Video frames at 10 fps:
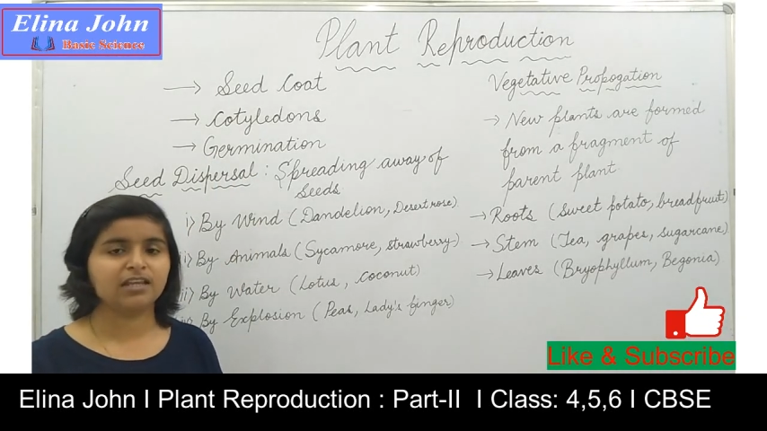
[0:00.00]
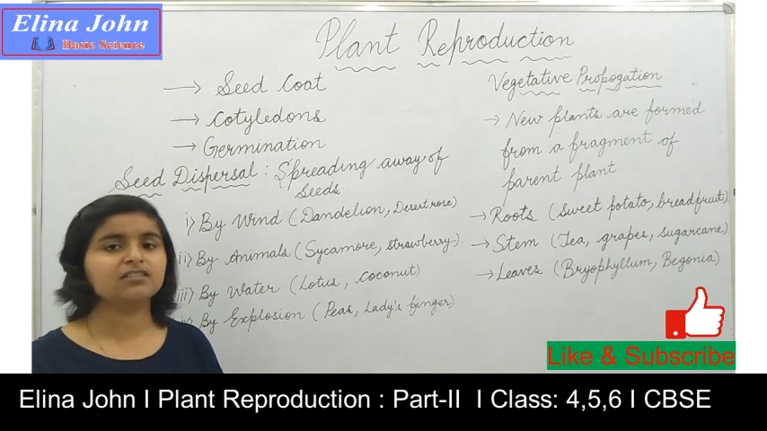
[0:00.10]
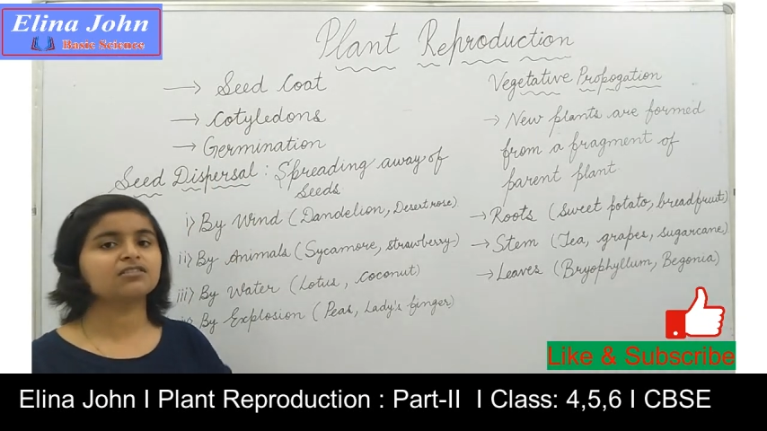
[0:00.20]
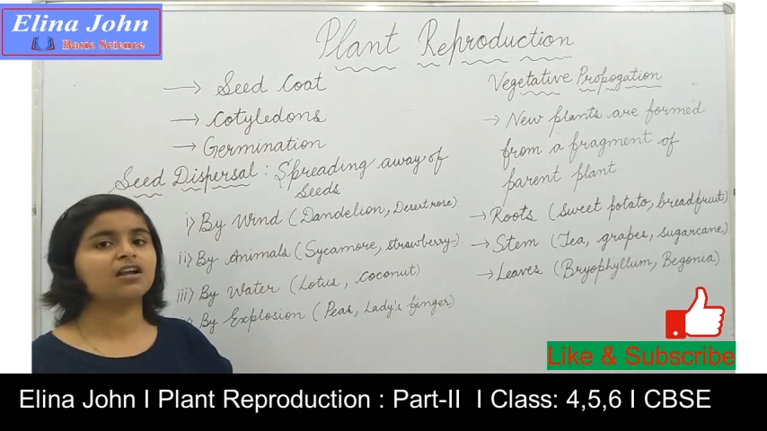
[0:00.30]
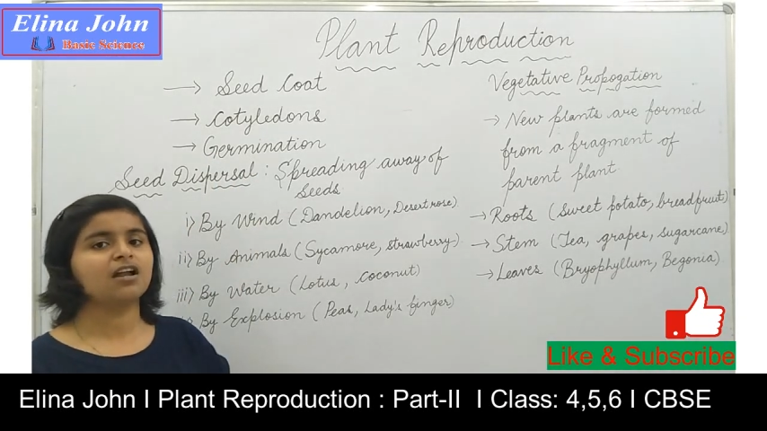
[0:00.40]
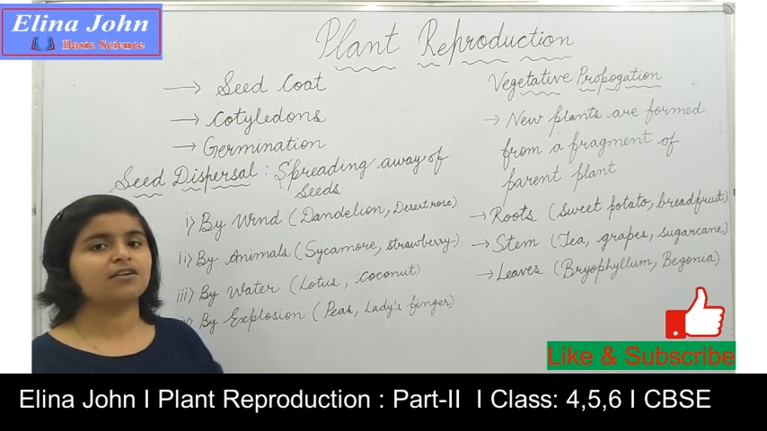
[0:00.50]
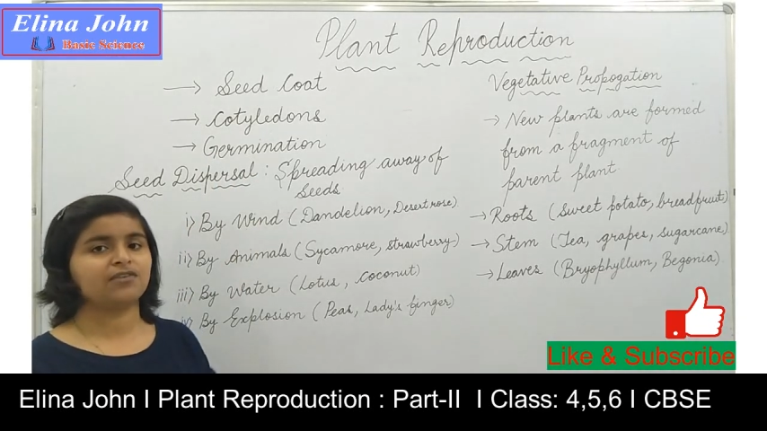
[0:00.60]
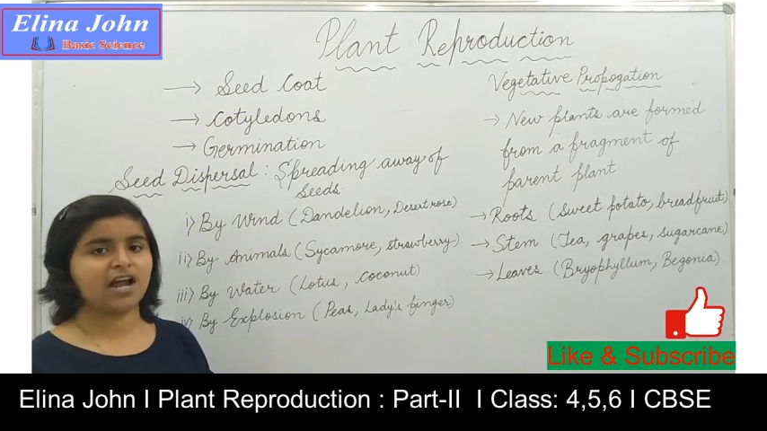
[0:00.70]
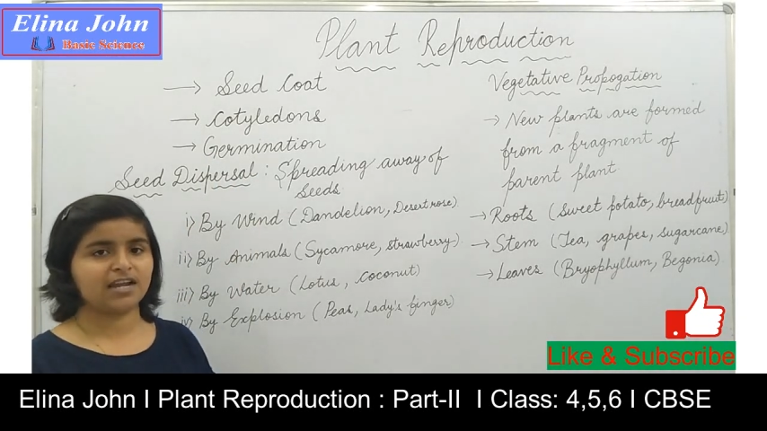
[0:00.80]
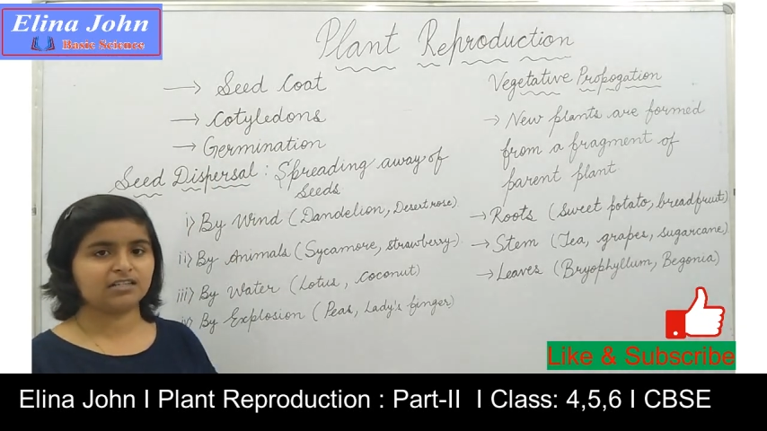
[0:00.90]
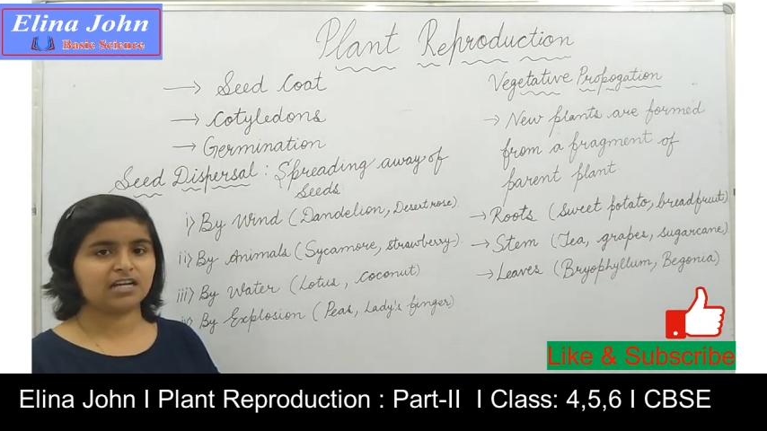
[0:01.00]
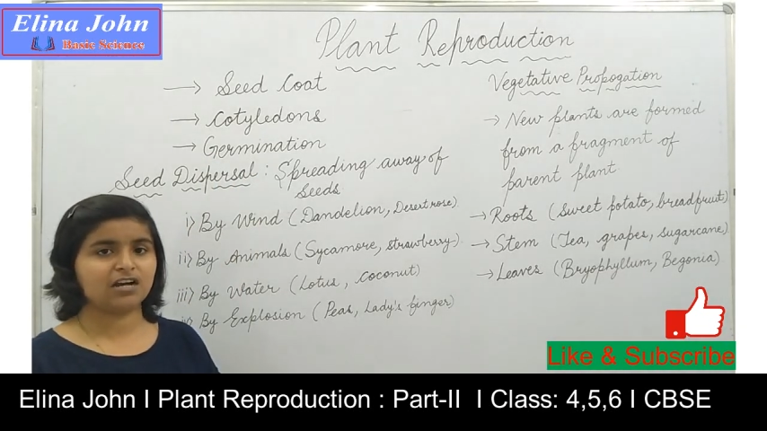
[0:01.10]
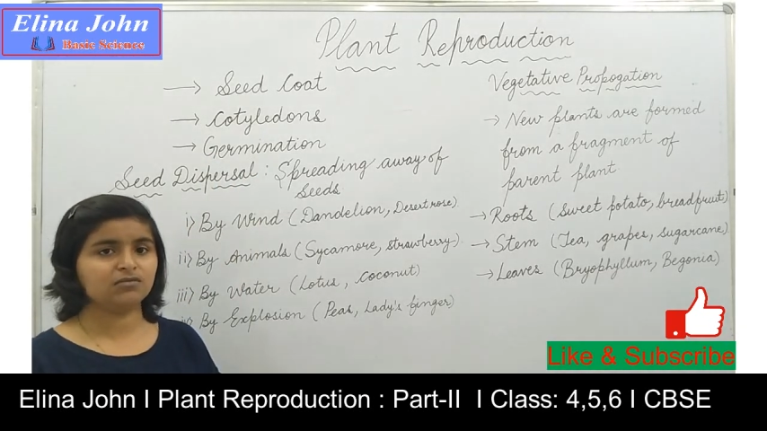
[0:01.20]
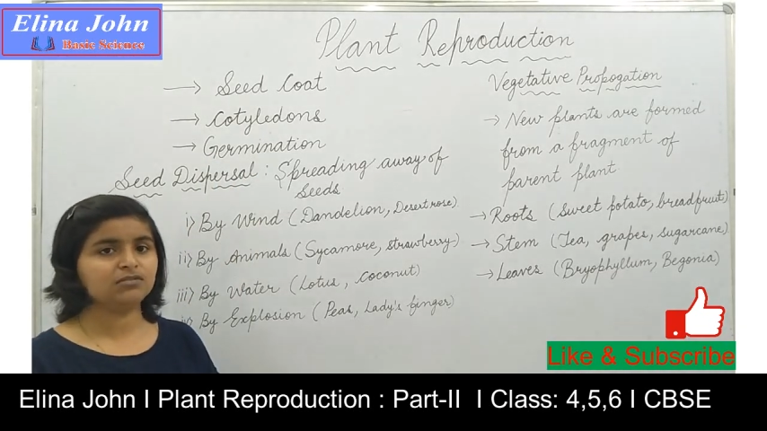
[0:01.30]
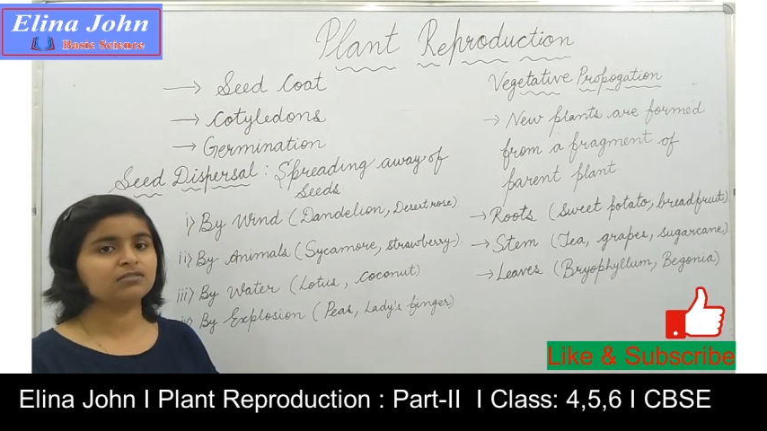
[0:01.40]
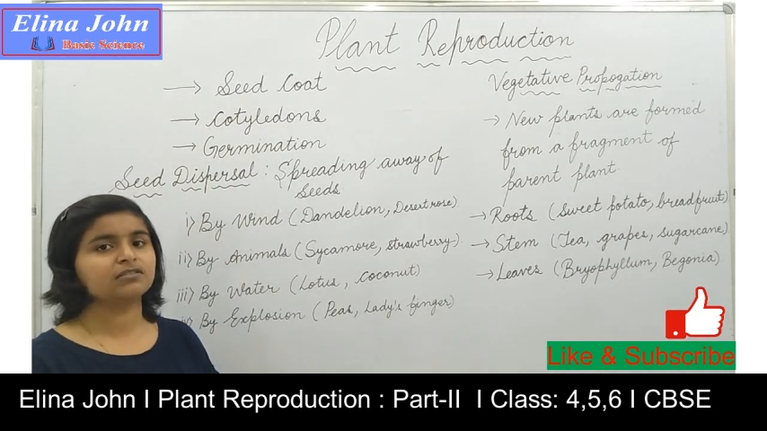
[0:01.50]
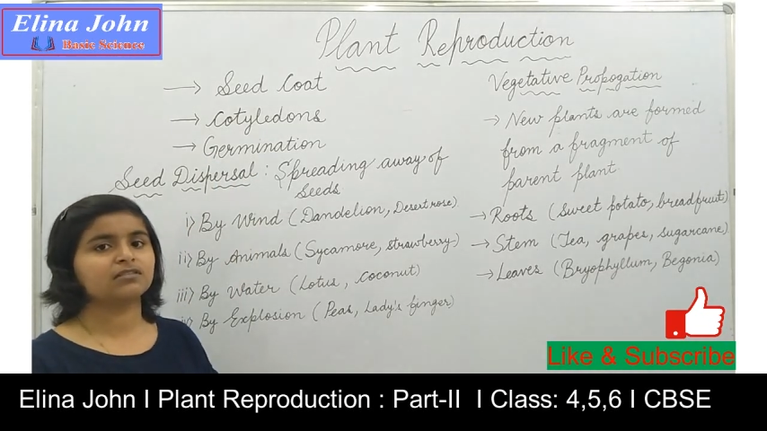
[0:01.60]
is write down